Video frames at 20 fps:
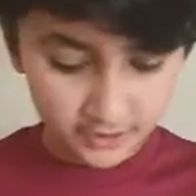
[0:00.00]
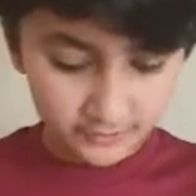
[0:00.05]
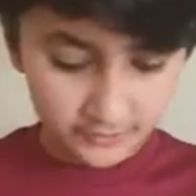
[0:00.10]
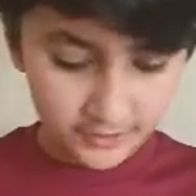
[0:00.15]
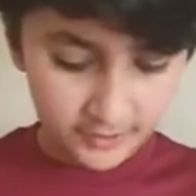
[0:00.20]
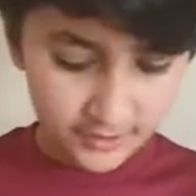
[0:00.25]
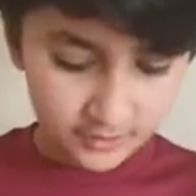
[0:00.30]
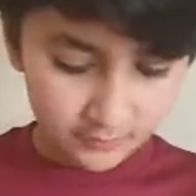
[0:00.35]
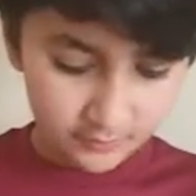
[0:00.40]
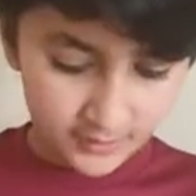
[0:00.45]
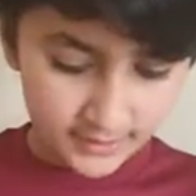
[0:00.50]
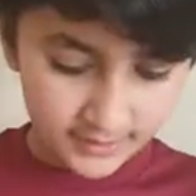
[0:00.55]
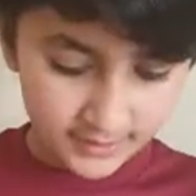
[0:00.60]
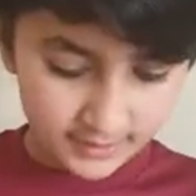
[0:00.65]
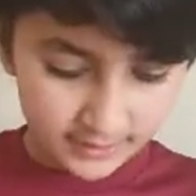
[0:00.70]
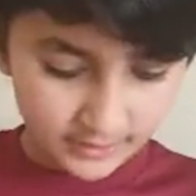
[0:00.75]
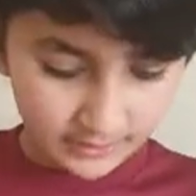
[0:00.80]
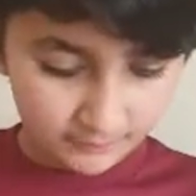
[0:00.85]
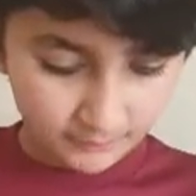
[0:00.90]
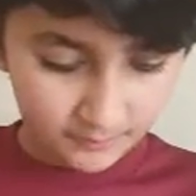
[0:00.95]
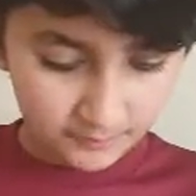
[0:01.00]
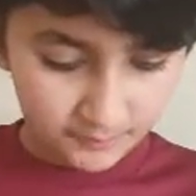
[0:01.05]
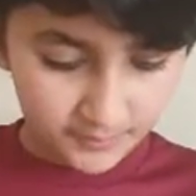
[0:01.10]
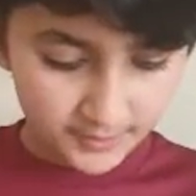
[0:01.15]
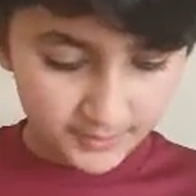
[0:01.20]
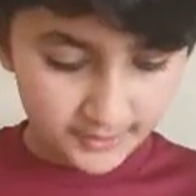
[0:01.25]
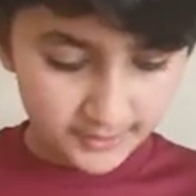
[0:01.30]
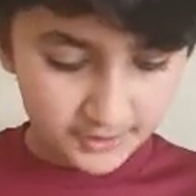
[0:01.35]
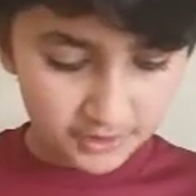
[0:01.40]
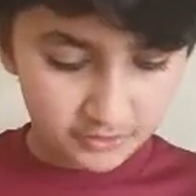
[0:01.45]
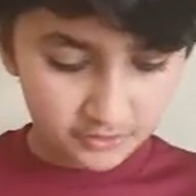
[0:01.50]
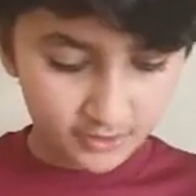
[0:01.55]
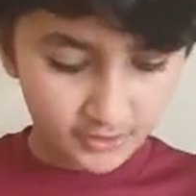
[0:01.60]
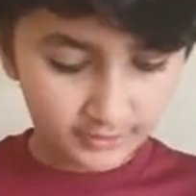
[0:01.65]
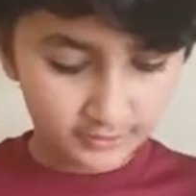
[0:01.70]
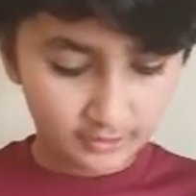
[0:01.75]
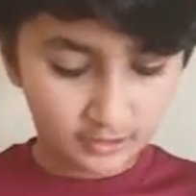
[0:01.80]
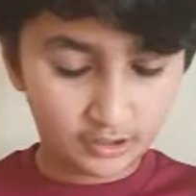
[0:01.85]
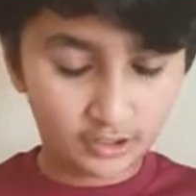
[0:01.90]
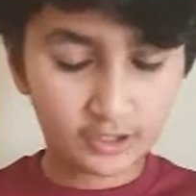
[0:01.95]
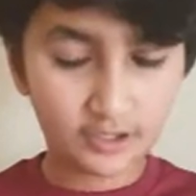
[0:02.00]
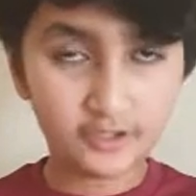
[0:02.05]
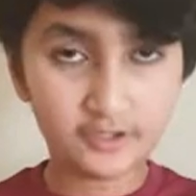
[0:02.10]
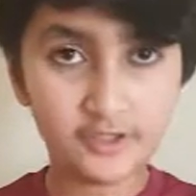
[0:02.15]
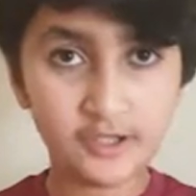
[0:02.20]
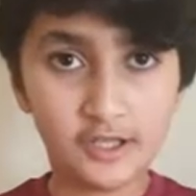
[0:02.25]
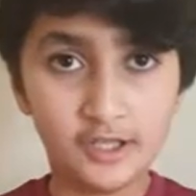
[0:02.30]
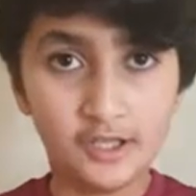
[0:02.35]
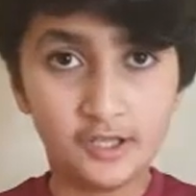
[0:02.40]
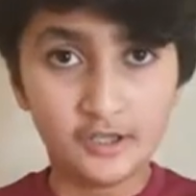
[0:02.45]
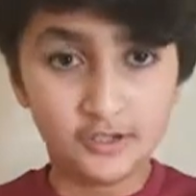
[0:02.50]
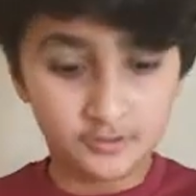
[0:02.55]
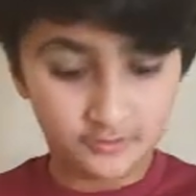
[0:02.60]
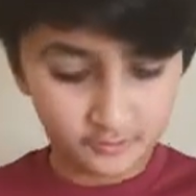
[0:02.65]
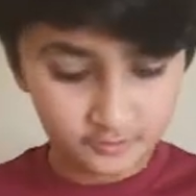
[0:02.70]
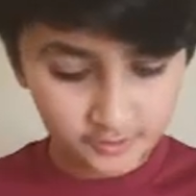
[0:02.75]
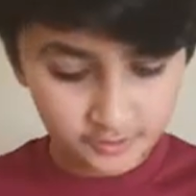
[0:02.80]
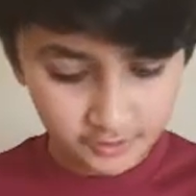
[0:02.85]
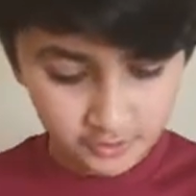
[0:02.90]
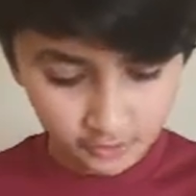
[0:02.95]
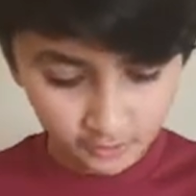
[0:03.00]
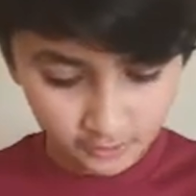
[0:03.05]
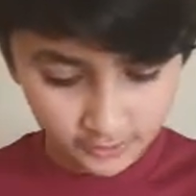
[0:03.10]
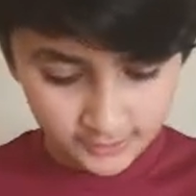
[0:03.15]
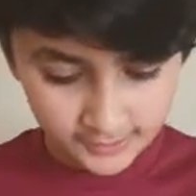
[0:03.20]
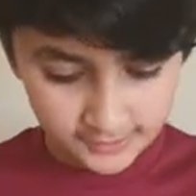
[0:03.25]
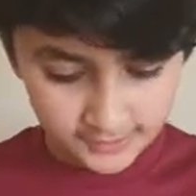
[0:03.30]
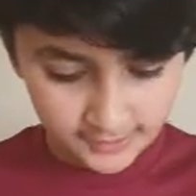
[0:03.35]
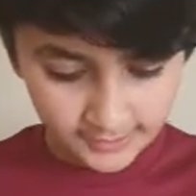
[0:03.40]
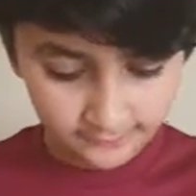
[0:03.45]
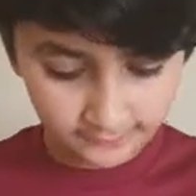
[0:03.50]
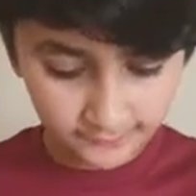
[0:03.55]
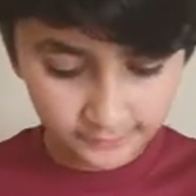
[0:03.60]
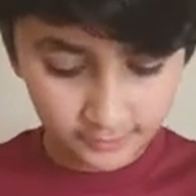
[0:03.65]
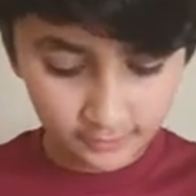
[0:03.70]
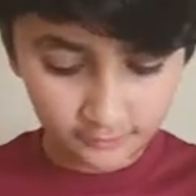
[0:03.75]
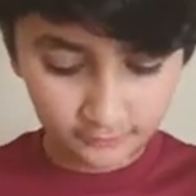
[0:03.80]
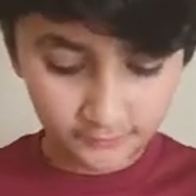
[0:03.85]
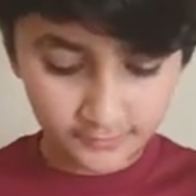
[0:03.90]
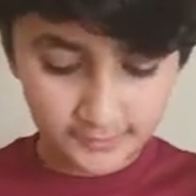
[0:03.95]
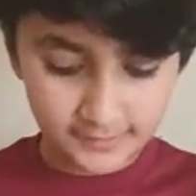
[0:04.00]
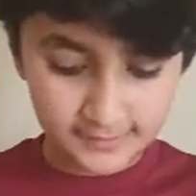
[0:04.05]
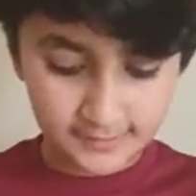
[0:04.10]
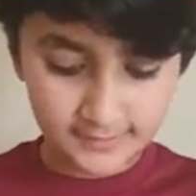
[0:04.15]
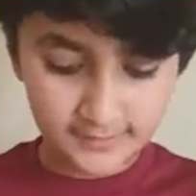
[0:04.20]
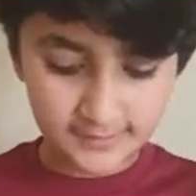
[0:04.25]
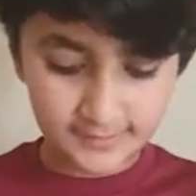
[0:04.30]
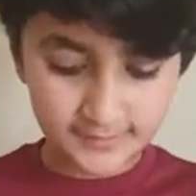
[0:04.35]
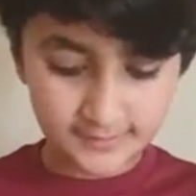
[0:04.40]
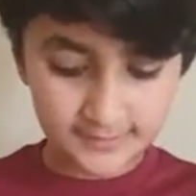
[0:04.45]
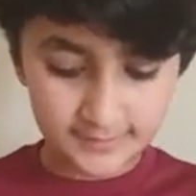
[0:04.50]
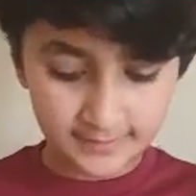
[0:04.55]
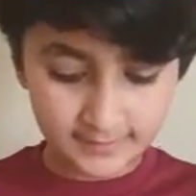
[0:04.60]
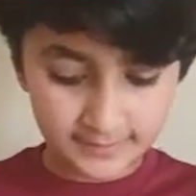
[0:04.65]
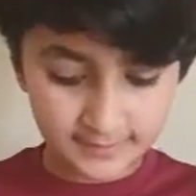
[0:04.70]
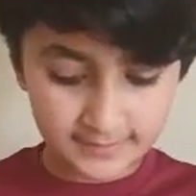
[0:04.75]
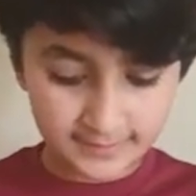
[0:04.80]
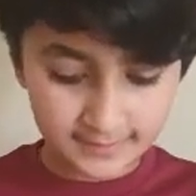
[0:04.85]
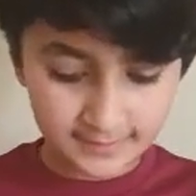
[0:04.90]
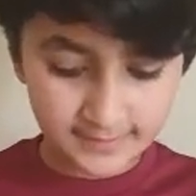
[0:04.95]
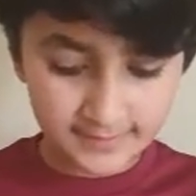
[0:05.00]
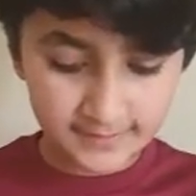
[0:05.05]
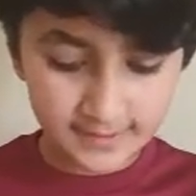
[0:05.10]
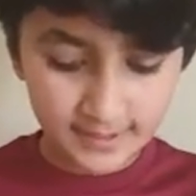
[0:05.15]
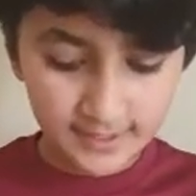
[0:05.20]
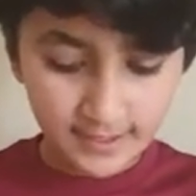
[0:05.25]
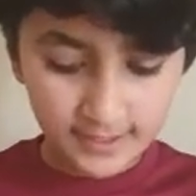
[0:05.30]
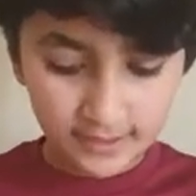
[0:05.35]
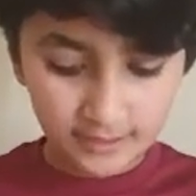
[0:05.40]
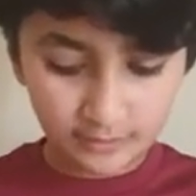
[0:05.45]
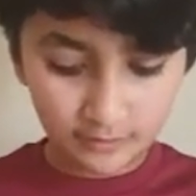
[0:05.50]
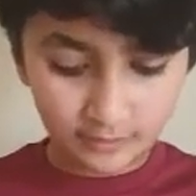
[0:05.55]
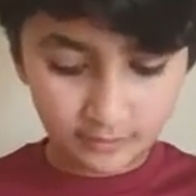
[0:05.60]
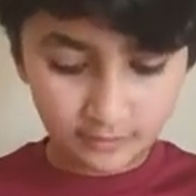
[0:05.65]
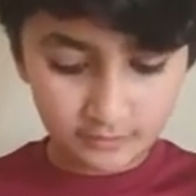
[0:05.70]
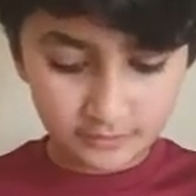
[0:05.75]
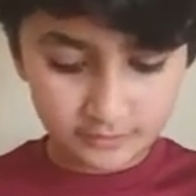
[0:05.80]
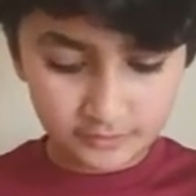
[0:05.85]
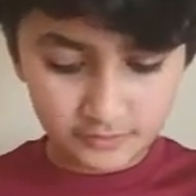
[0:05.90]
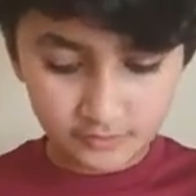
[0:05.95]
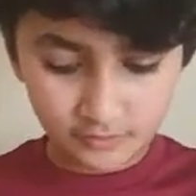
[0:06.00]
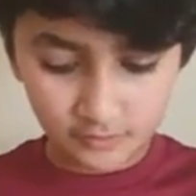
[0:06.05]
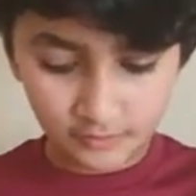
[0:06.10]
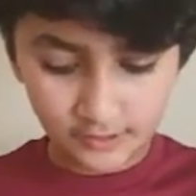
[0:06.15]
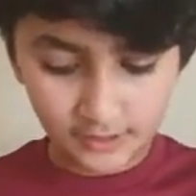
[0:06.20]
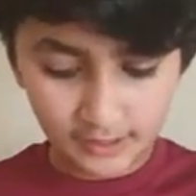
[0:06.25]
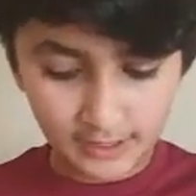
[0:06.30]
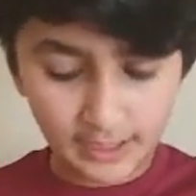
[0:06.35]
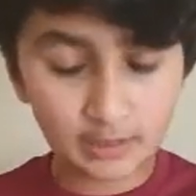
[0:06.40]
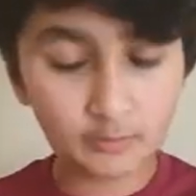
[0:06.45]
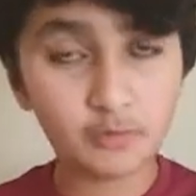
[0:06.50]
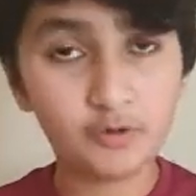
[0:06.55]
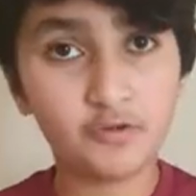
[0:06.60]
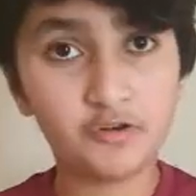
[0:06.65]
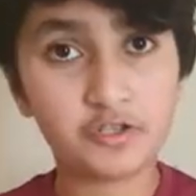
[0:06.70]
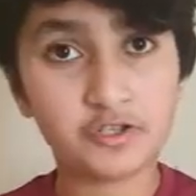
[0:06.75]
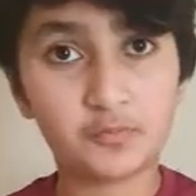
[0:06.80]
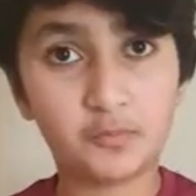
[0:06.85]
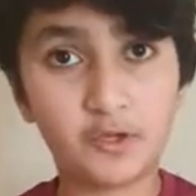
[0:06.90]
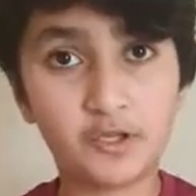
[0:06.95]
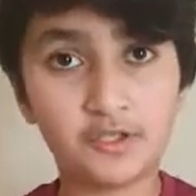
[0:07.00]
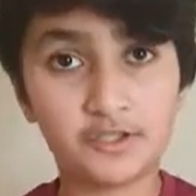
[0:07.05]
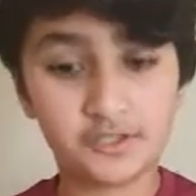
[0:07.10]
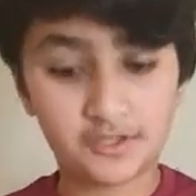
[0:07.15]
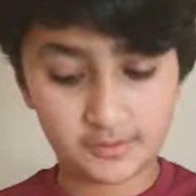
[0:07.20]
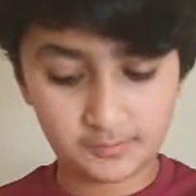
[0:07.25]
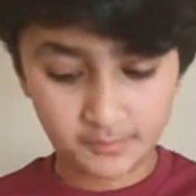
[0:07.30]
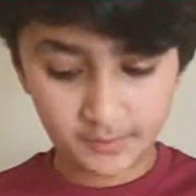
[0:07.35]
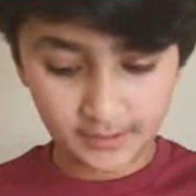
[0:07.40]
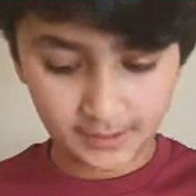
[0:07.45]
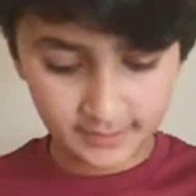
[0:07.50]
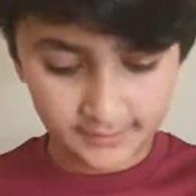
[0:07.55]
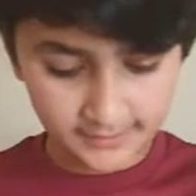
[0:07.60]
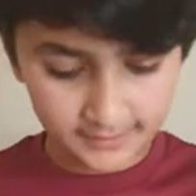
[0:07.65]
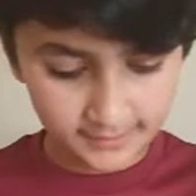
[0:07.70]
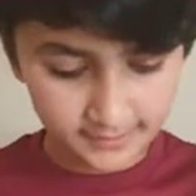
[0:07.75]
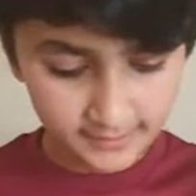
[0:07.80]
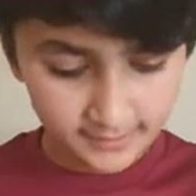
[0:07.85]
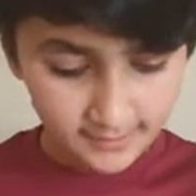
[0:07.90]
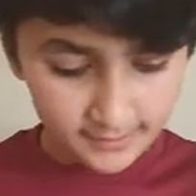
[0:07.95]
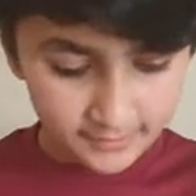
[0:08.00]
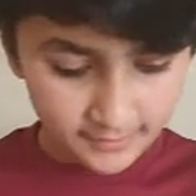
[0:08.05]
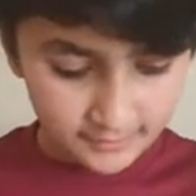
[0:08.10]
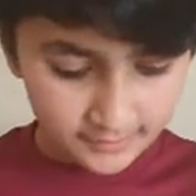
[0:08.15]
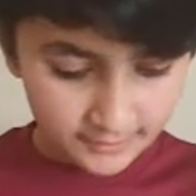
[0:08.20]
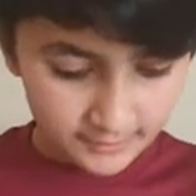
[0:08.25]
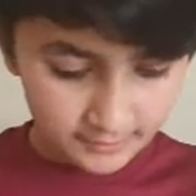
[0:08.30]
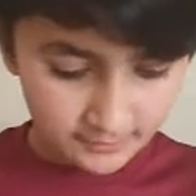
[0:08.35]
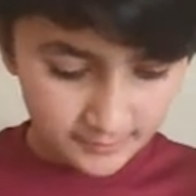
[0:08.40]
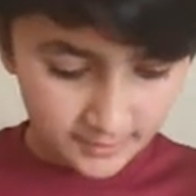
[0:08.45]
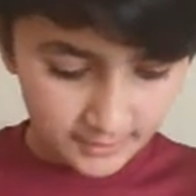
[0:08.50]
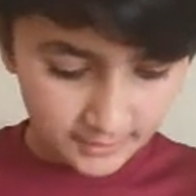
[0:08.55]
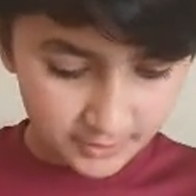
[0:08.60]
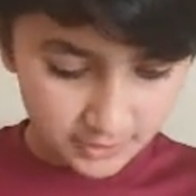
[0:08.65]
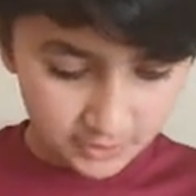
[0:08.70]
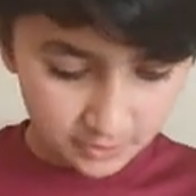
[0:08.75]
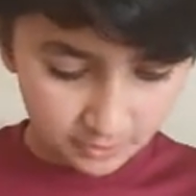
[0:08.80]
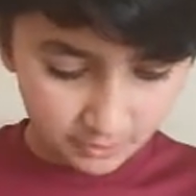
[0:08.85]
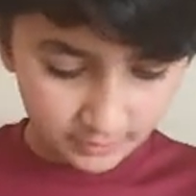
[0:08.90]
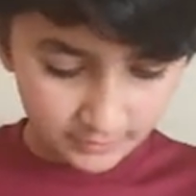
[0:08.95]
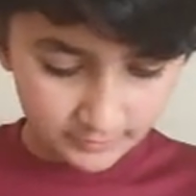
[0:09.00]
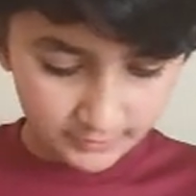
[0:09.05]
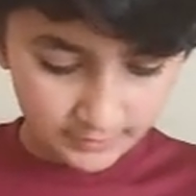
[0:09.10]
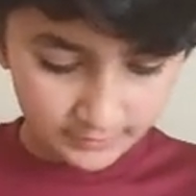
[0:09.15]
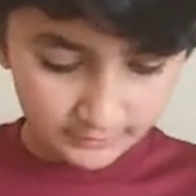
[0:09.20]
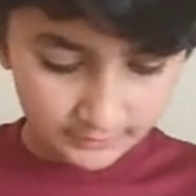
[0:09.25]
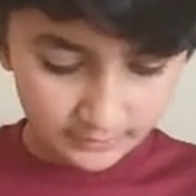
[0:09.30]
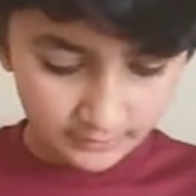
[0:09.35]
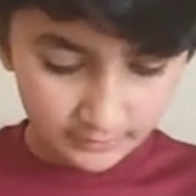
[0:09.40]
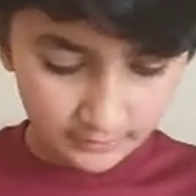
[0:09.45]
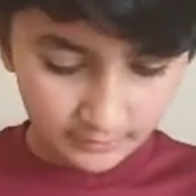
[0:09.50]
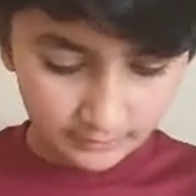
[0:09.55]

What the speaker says: The UAE government is trying hard to ensure the safety of its citizens, and also our responsibility to make sure that